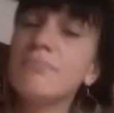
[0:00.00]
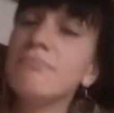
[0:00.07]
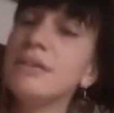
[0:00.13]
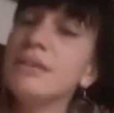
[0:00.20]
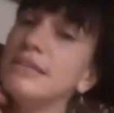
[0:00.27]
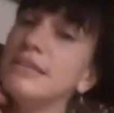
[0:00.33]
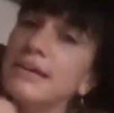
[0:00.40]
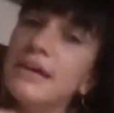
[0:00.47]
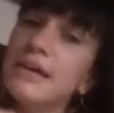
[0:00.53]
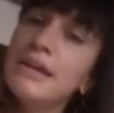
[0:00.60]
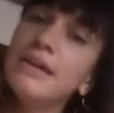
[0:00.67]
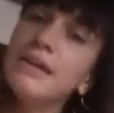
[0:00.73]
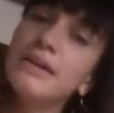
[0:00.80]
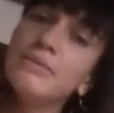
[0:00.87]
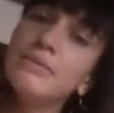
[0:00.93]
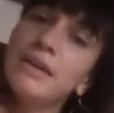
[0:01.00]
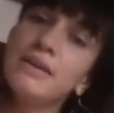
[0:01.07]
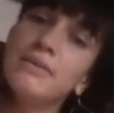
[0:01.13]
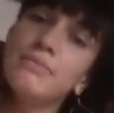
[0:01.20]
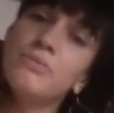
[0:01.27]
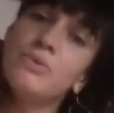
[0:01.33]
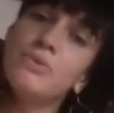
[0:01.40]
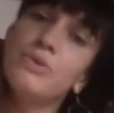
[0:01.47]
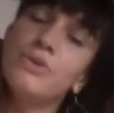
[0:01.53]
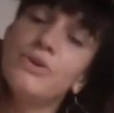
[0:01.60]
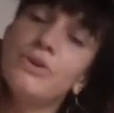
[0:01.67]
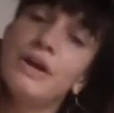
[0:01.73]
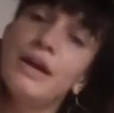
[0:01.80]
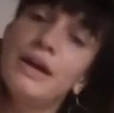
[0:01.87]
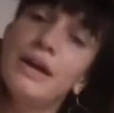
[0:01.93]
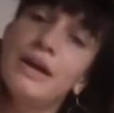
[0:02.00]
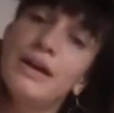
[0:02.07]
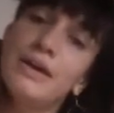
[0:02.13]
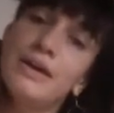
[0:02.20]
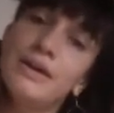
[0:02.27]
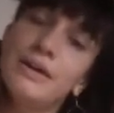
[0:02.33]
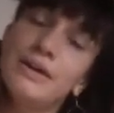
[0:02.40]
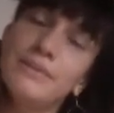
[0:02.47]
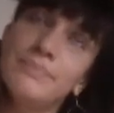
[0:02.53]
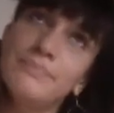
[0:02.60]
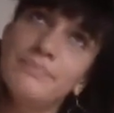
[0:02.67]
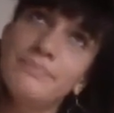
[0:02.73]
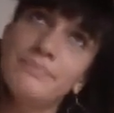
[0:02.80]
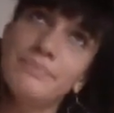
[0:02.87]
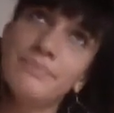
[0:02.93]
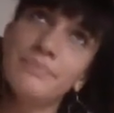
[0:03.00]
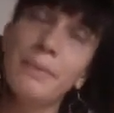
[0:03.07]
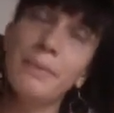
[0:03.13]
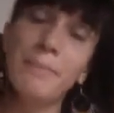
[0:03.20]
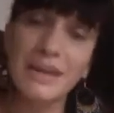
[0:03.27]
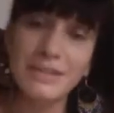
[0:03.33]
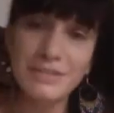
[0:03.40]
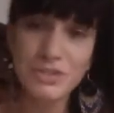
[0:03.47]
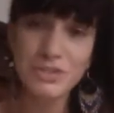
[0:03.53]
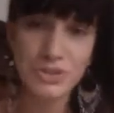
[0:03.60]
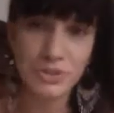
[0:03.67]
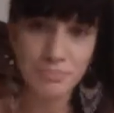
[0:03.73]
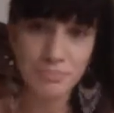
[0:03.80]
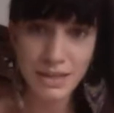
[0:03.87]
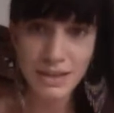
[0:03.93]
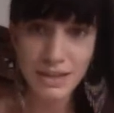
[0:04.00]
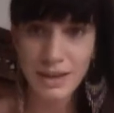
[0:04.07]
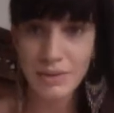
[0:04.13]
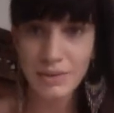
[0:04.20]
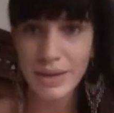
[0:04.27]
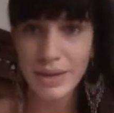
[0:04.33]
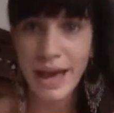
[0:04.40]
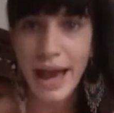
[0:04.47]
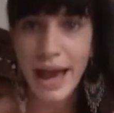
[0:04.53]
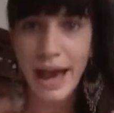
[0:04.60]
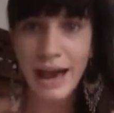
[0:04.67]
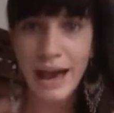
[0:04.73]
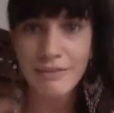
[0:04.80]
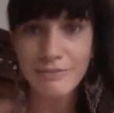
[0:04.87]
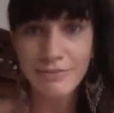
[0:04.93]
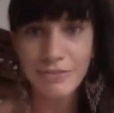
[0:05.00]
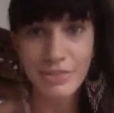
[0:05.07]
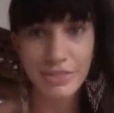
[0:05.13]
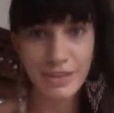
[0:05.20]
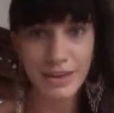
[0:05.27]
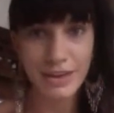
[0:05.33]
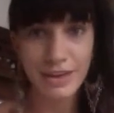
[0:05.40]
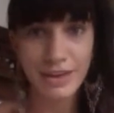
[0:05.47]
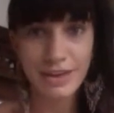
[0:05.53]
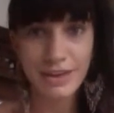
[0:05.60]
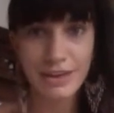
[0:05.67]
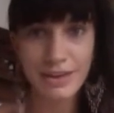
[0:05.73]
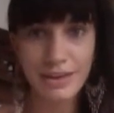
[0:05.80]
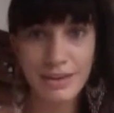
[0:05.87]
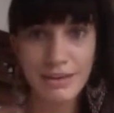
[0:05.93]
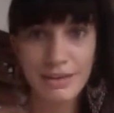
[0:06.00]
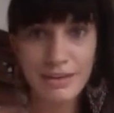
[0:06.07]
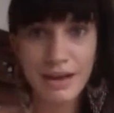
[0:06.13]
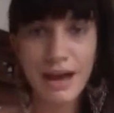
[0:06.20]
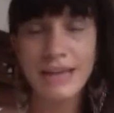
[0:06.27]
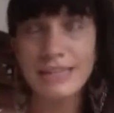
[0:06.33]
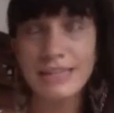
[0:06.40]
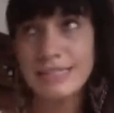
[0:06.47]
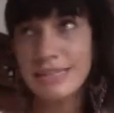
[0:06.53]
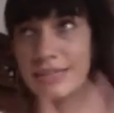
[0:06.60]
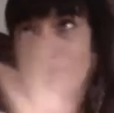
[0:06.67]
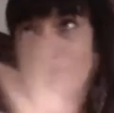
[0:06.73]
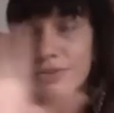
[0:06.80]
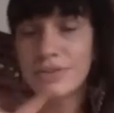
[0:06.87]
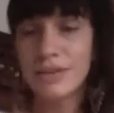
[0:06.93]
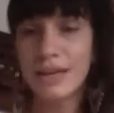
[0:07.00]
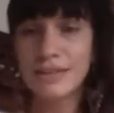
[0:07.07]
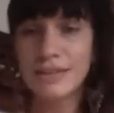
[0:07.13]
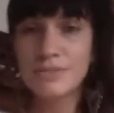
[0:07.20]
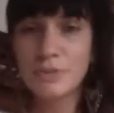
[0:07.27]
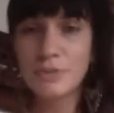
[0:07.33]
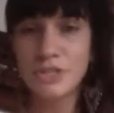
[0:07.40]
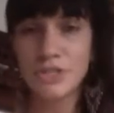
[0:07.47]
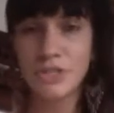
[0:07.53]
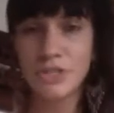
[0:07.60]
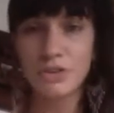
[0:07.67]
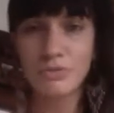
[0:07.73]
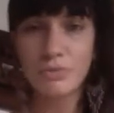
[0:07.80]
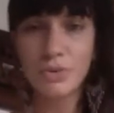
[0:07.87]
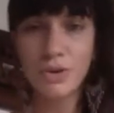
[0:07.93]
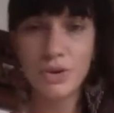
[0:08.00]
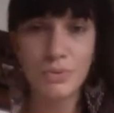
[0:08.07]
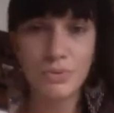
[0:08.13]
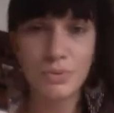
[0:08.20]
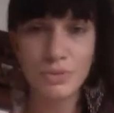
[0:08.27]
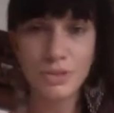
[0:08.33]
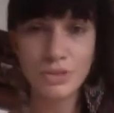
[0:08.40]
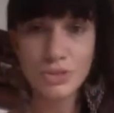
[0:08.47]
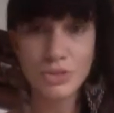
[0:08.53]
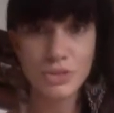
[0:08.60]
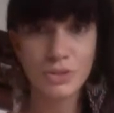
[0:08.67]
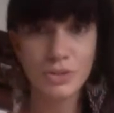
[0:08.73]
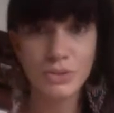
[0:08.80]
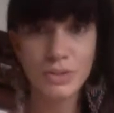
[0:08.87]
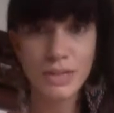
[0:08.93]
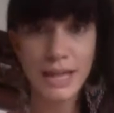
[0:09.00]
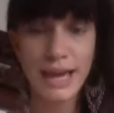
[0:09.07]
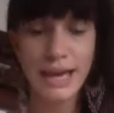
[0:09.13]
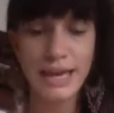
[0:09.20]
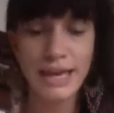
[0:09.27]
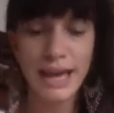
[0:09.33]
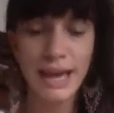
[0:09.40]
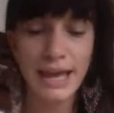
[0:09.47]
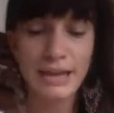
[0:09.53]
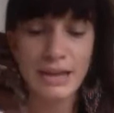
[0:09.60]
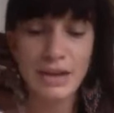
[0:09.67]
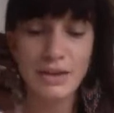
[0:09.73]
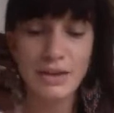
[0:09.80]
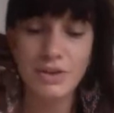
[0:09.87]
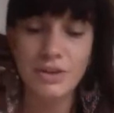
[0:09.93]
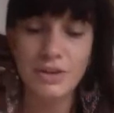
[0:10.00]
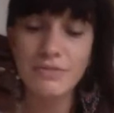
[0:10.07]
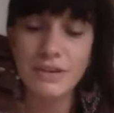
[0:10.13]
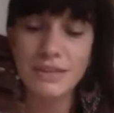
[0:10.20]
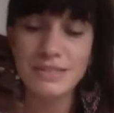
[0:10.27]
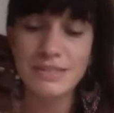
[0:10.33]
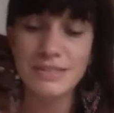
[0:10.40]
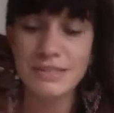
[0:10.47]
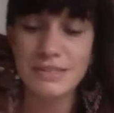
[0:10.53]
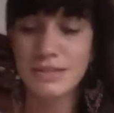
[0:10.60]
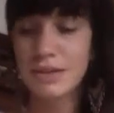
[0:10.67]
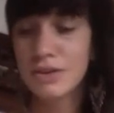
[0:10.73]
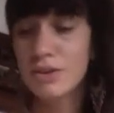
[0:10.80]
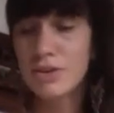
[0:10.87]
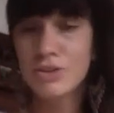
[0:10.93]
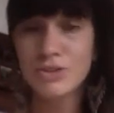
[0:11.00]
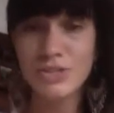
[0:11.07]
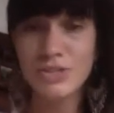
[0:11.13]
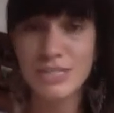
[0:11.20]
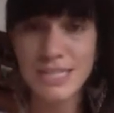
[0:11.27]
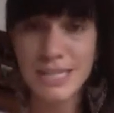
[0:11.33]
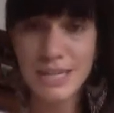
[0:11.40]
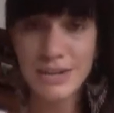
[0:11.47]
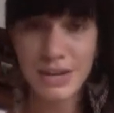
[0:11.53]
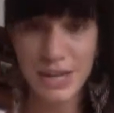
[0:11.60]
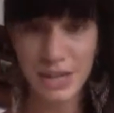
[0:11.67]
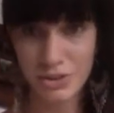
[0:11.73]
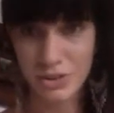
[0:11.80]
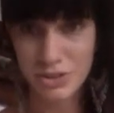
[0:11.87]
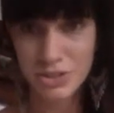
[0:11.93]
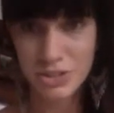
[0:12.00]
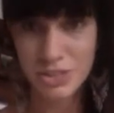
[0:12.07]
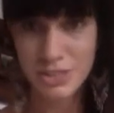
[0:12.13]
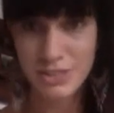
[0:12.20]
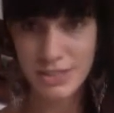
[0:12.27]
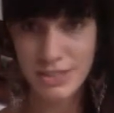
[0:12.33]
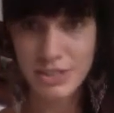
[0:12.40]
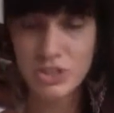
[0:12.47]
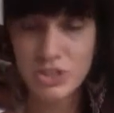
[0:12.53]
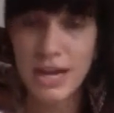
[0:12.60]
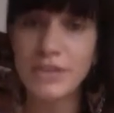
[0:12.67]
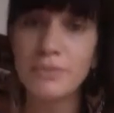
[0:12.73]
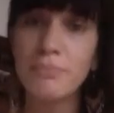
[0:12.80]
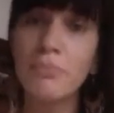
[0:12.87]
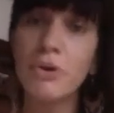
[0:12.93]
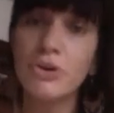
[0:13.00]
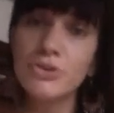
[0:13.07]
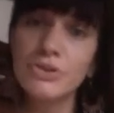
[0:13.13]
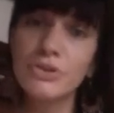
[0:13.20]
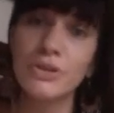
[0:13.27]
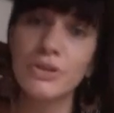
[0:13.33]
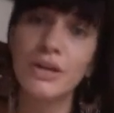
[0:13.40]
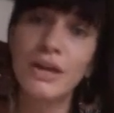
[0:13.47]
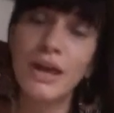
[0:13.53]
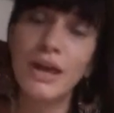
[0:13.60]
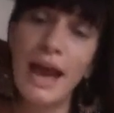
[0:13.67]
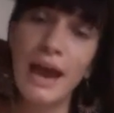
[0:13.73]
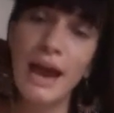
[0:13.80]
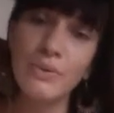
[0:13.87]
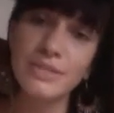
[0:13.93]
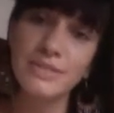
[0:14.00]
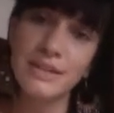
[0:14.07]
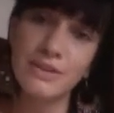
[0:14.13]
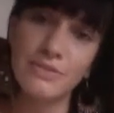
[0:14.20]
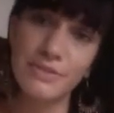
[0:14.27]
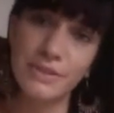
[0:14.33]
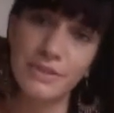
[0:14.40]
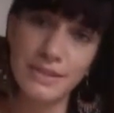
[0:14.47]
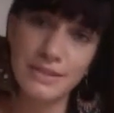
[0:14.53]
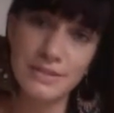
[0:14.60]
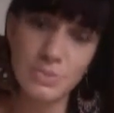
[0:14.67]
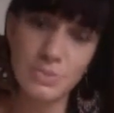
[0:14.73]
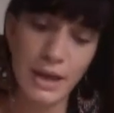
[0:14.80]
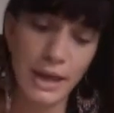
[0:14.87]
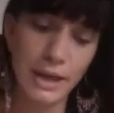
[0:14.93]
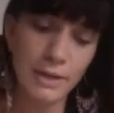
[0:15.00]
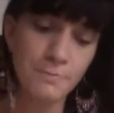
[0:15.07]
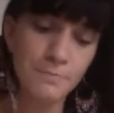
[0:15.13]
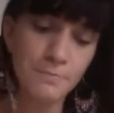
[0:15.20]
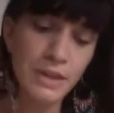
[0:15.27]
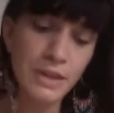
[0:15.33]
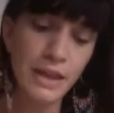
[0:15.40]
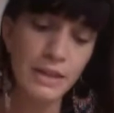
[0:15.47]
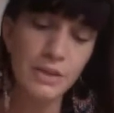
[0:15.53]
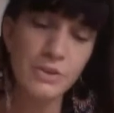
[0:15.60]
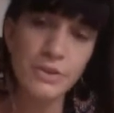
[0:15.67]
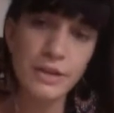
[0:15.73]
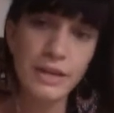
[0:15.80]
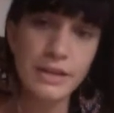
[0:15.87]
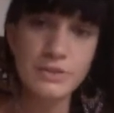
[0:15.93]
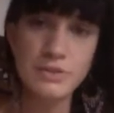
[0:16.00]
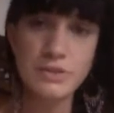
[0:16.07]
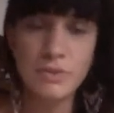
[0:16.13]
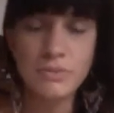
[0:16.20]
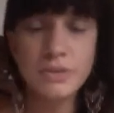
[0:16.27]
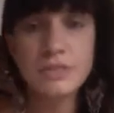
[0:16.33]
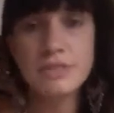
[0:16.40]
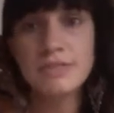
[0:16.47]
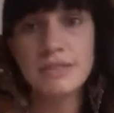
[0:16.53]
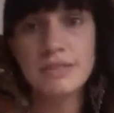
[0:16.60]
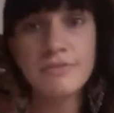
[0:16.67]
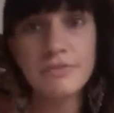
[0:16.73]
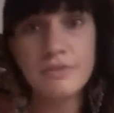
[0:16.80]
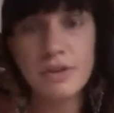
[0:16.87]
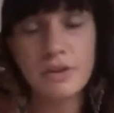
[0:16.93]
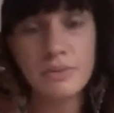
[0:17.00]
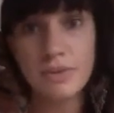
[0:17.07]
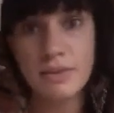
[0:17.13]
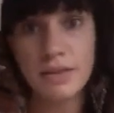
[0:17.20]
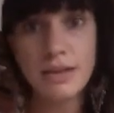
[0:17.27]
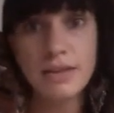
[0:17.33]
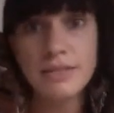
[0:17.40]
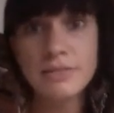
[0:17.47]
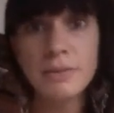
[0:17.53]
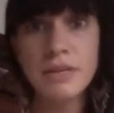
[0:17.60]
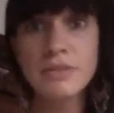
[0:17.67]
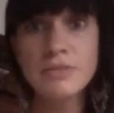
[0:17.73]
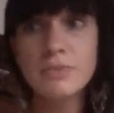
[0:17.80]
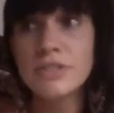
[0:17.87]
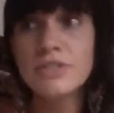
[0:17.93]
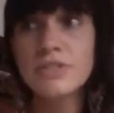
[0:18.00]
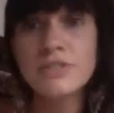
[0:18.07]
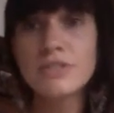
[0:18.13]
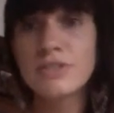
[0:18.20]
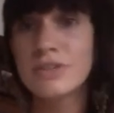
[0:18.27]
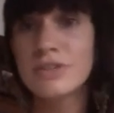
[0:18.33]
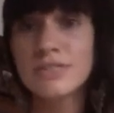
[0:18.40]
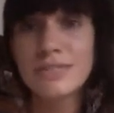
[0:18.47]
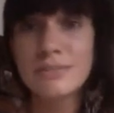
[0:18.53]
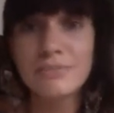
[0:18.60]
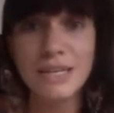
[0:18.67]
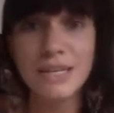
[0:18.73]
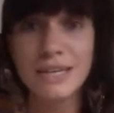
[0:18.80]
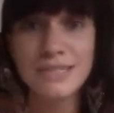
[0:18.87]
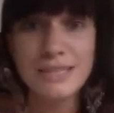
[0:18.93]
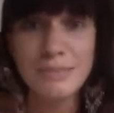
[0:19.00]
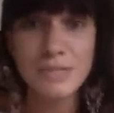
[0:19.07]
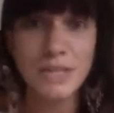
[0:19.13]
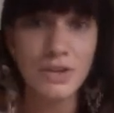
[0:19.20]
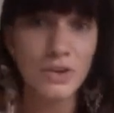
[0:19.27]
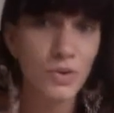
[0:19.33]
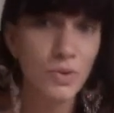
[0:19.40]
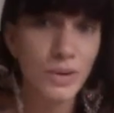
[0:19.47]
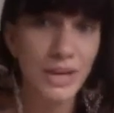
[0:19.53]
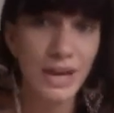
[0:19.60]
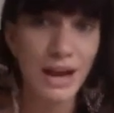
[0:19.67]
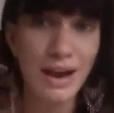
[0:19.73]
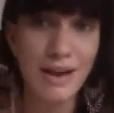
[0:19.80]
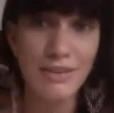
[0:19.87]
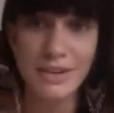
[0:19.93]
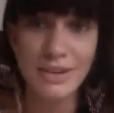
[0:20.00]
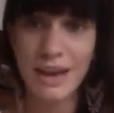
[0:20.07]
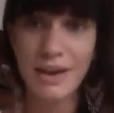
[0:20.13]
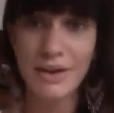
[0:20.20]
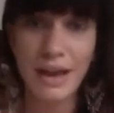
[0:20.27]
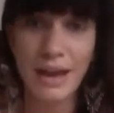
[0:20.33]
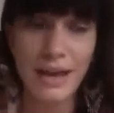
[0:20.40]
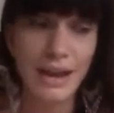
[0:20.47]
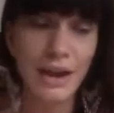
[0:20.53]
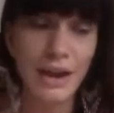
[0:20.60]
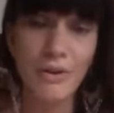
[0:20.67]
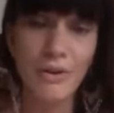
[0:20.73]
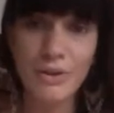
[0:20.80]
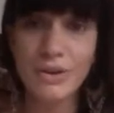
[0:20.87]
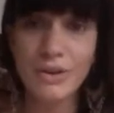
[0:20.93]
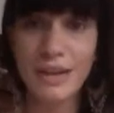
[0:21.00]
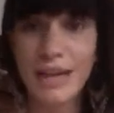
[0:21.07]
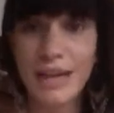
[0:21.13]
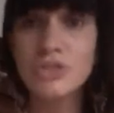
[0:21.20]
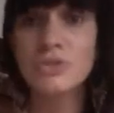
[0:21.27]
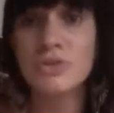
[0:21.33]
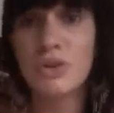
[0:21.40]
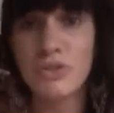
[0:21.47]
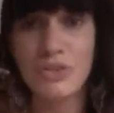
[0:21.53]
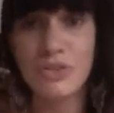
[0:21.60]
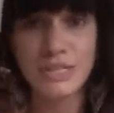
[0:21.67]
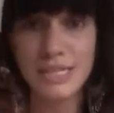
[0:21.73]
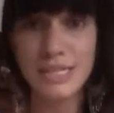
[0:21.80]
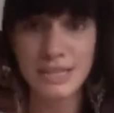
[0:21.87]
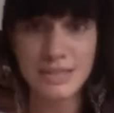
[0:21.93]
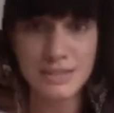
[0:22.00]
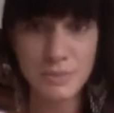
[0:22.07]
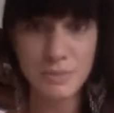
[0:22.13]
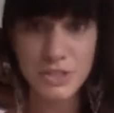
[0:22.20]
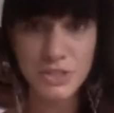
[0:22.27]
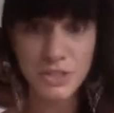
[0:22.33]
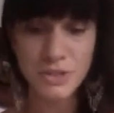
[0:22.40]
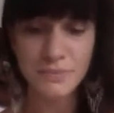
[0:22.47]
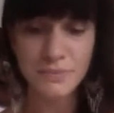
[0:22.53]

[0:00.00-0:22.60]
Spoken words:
media, in more mainstream media, we have the ideal expression of what a woman should look like, and a lot of us consciously or unconsciously try to model ourselves in this way, and it creates so much suffering within us because we're just not simply accepting who we are and our own natural authentic expression.